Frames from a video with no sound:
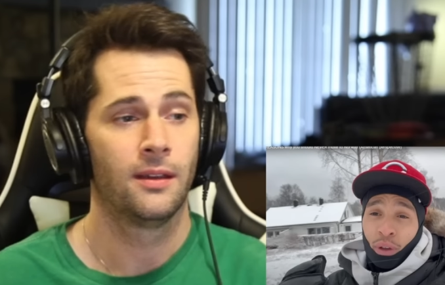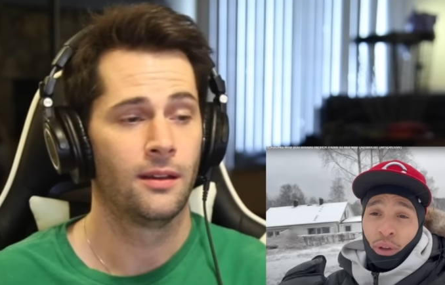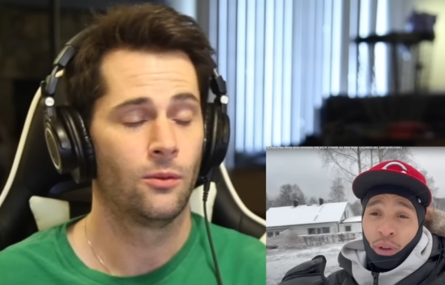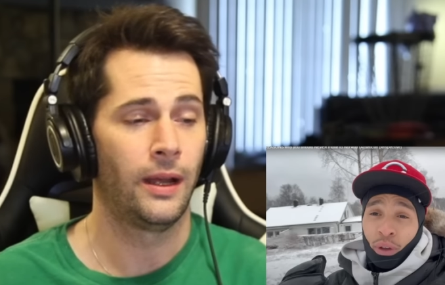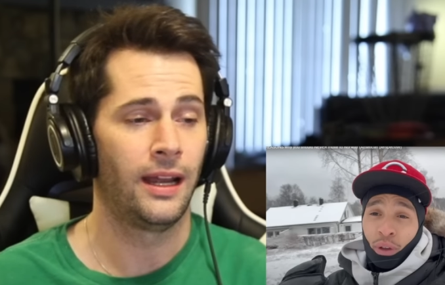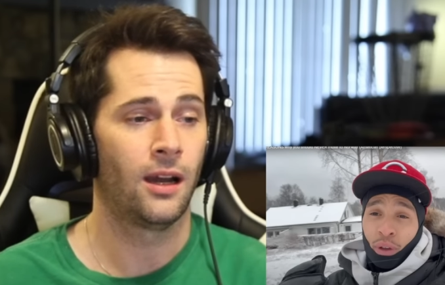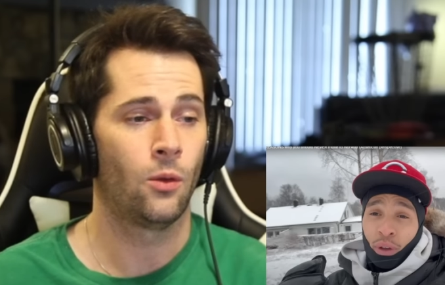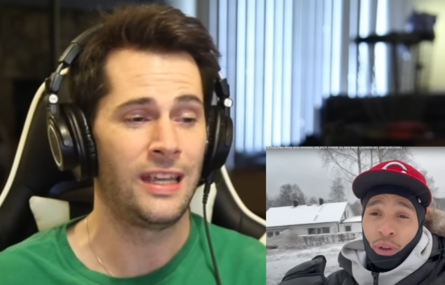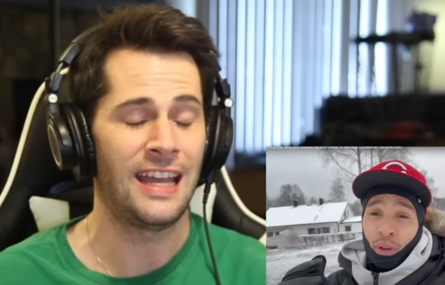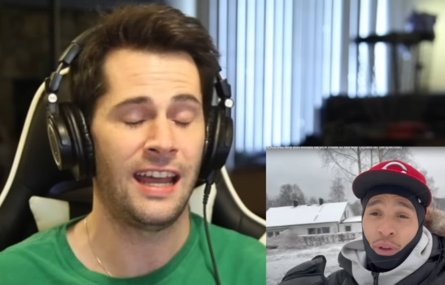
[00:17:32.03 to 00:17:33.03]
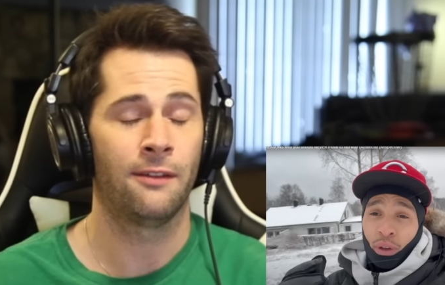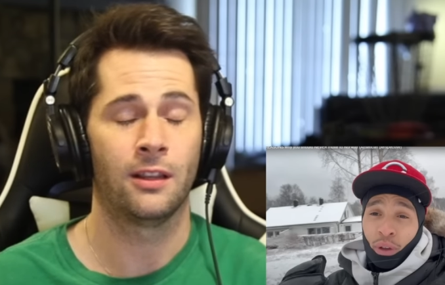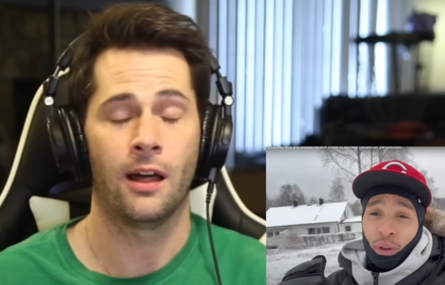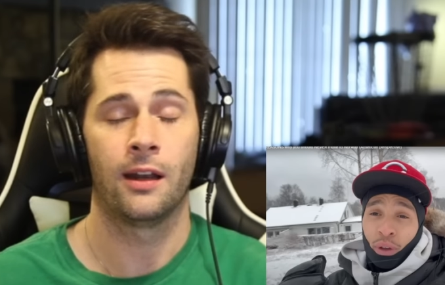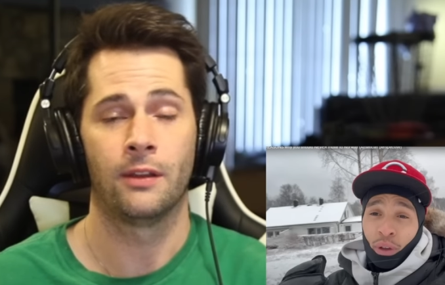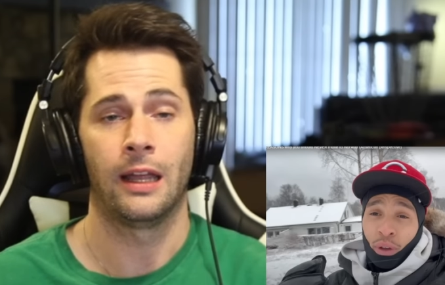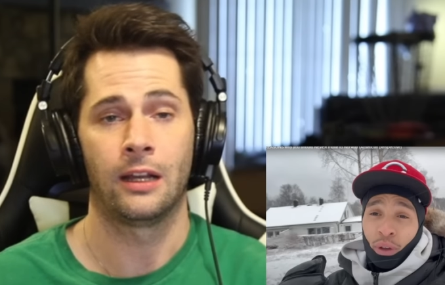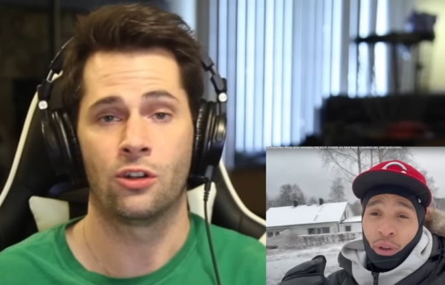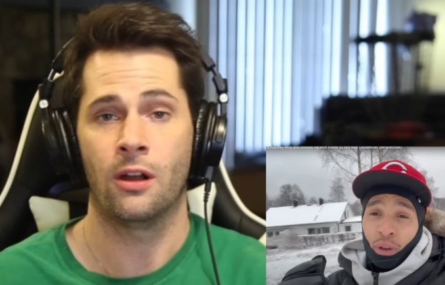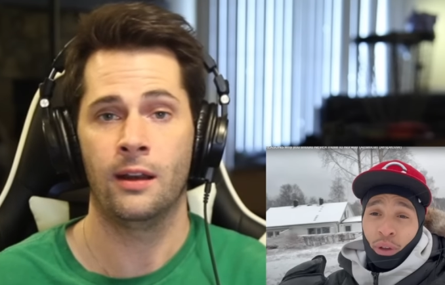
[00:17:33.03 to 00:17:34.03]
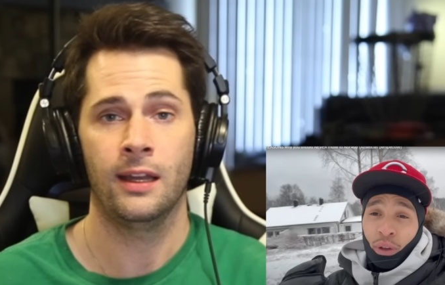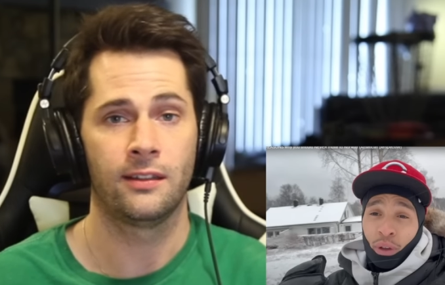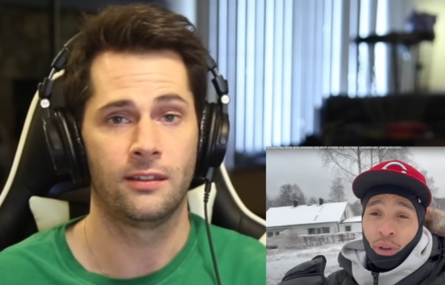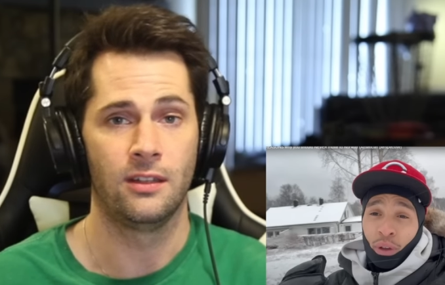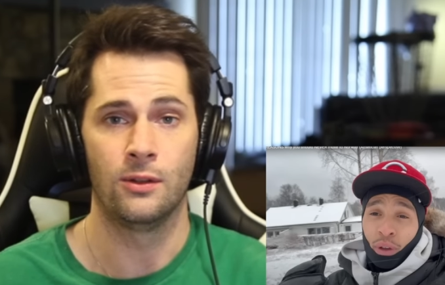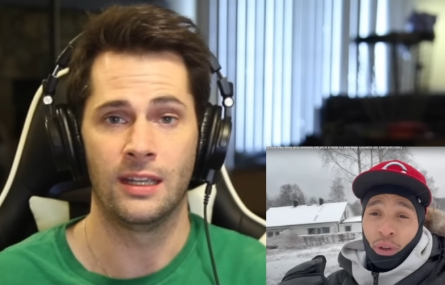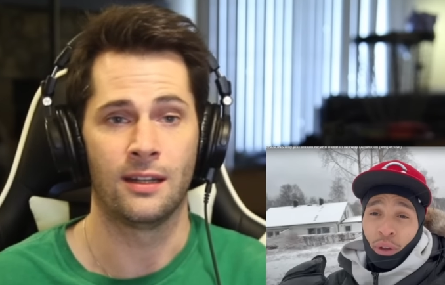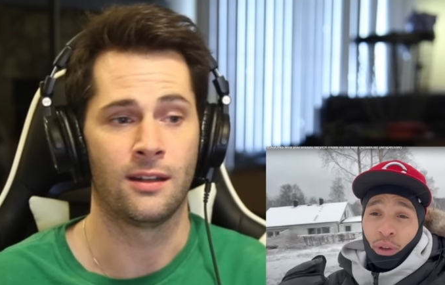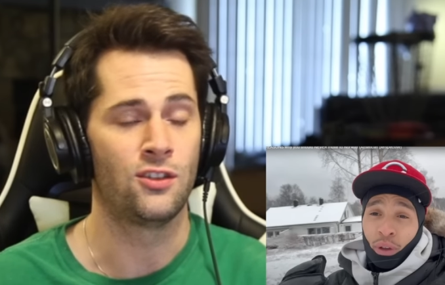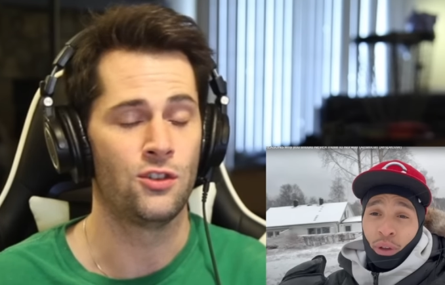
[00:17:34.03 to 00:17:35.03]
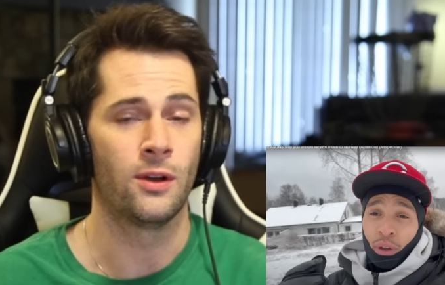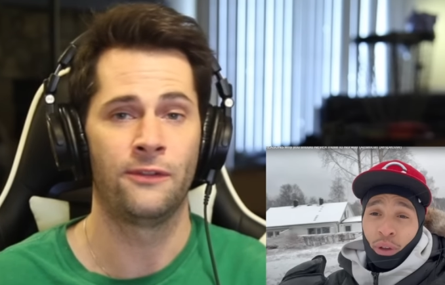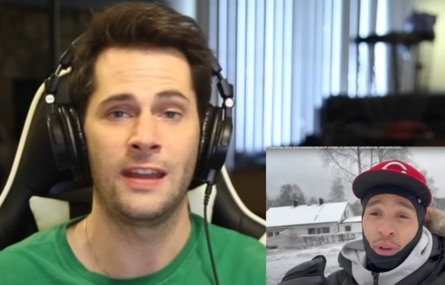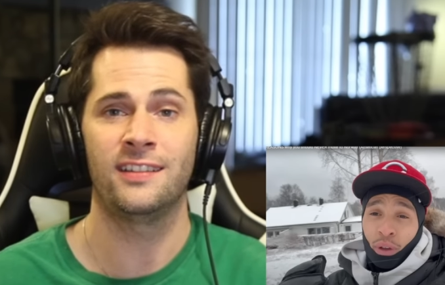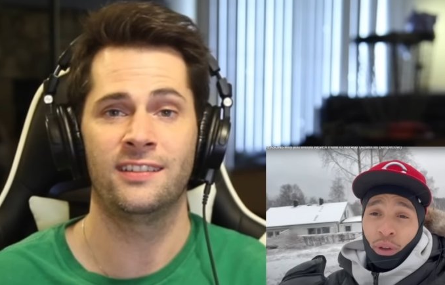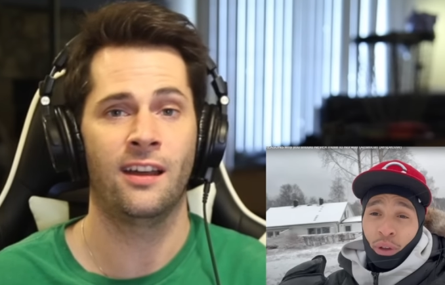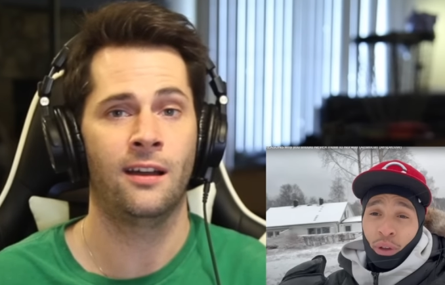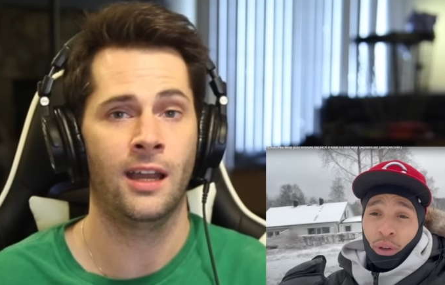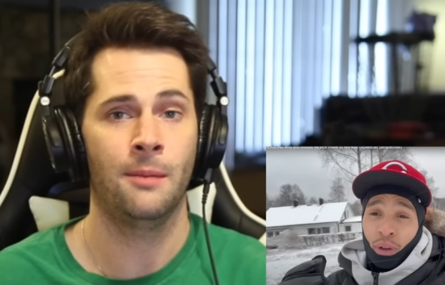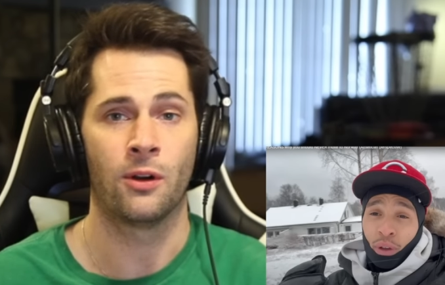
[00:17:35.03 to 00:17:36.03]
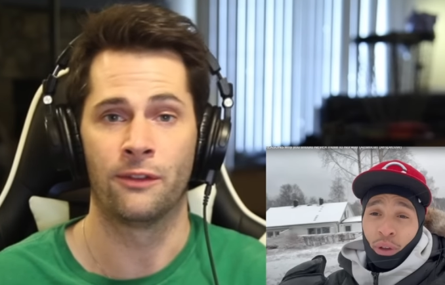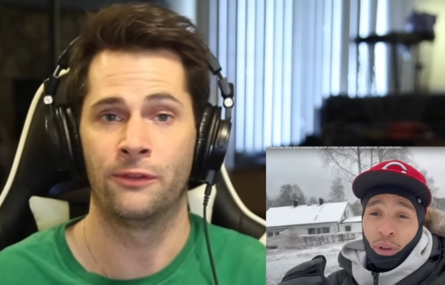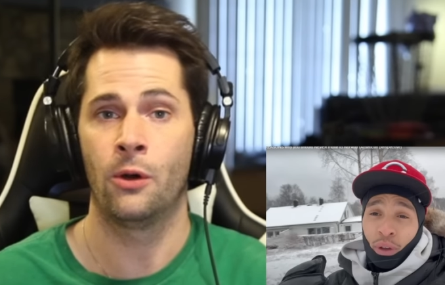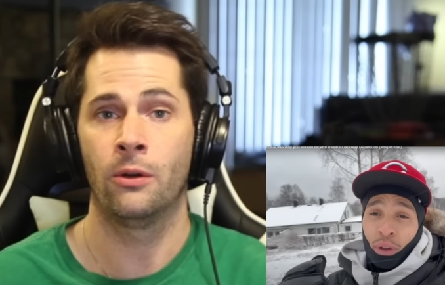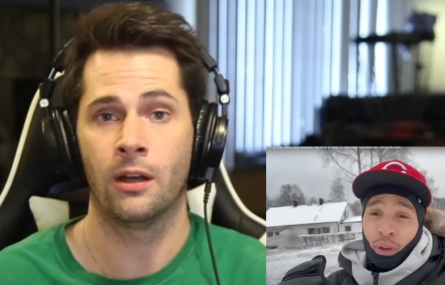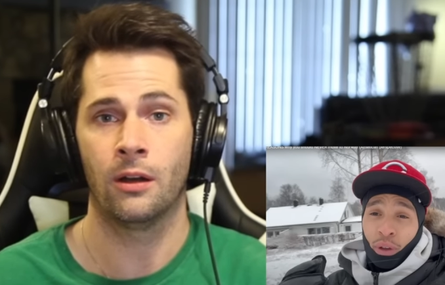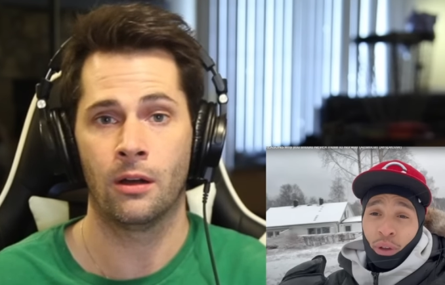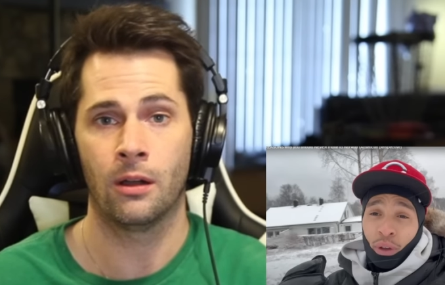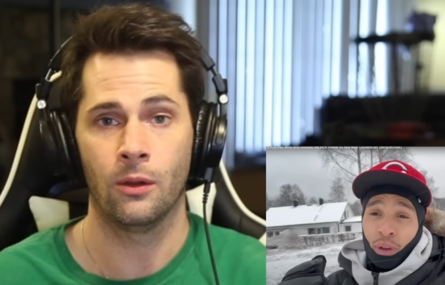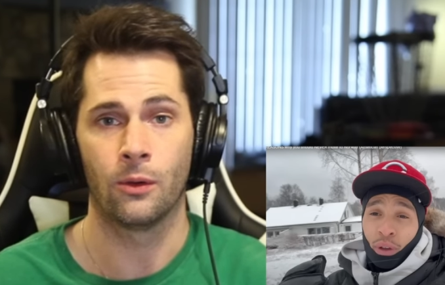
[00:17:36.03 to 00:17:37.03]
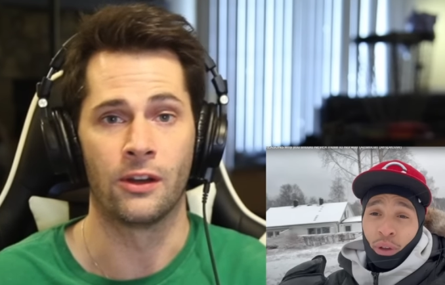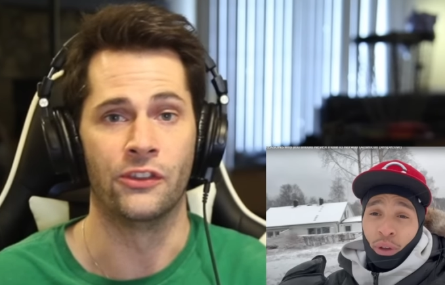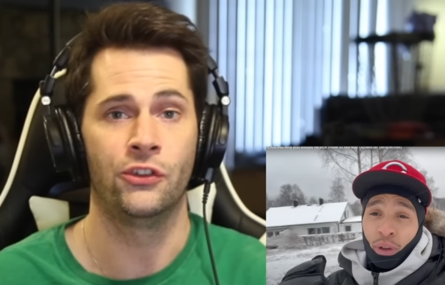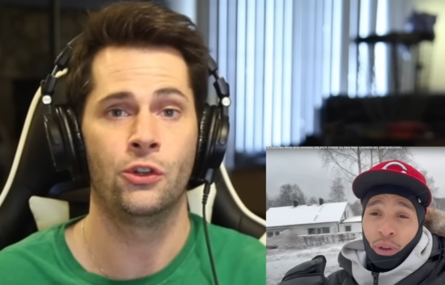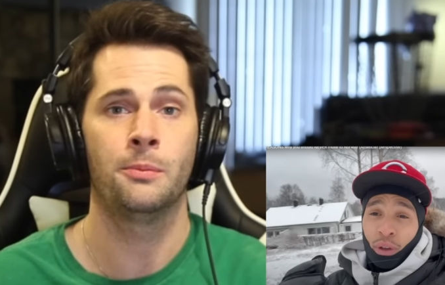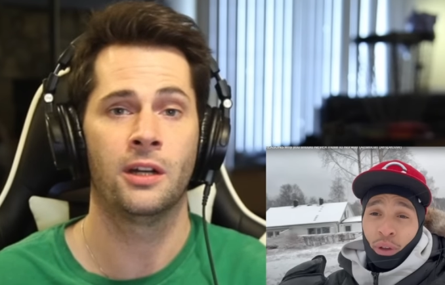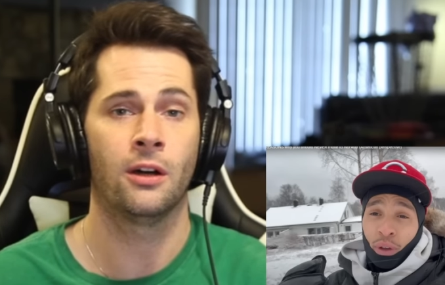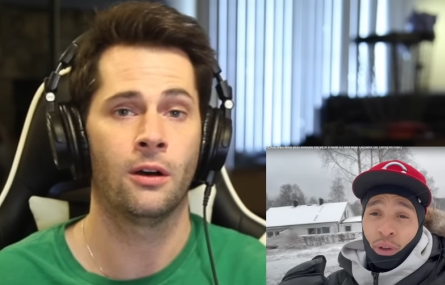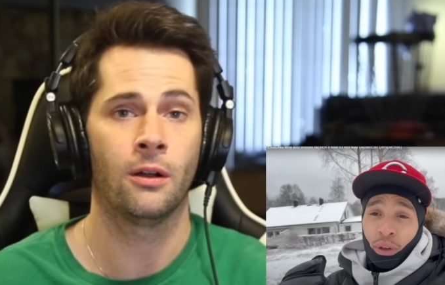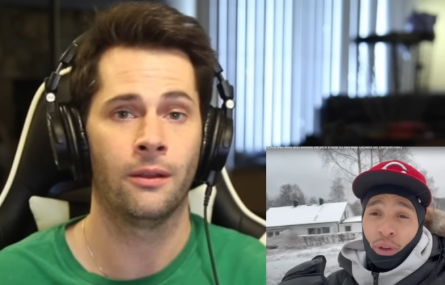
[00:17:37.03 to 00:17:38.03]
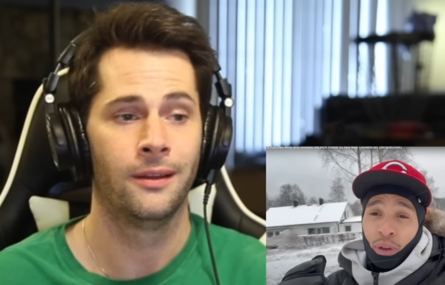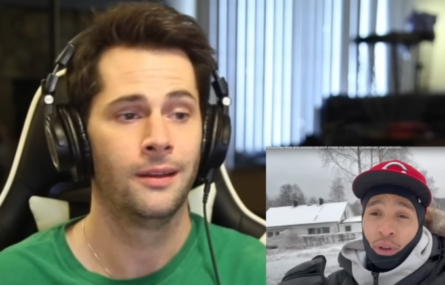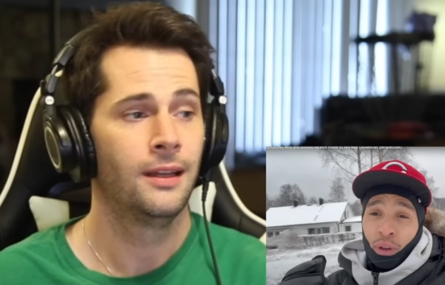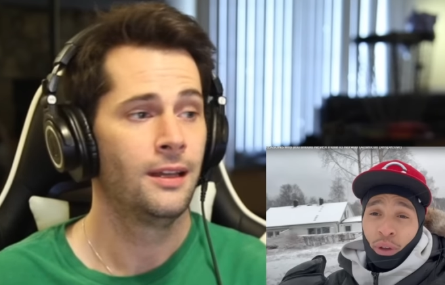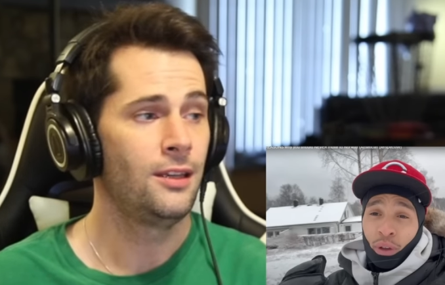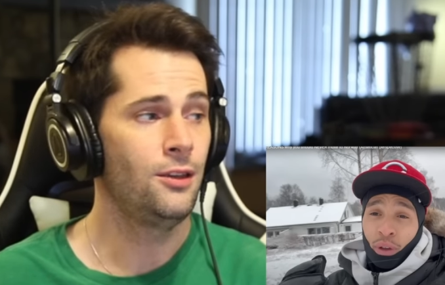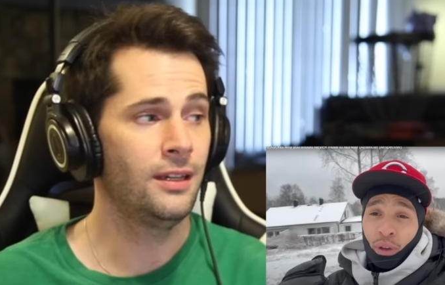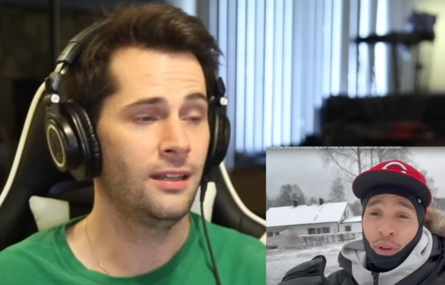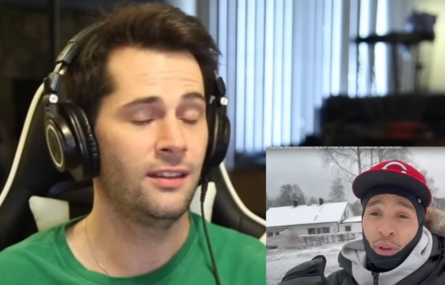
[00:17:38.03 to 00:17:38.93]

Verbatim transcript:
Speaker 1: where we have a lot of electronics. You can do a FaceTime or a phone call or a Zoom call. You can